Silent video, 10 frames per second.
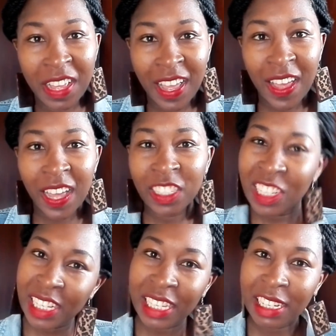and
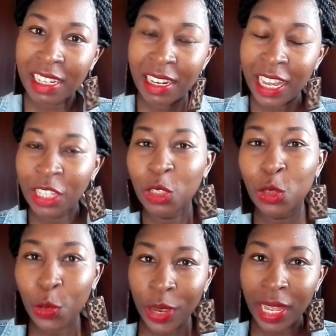just
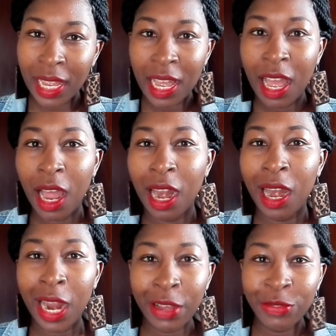enjoy
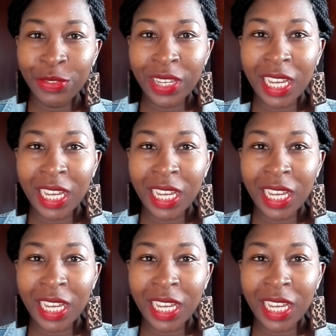loving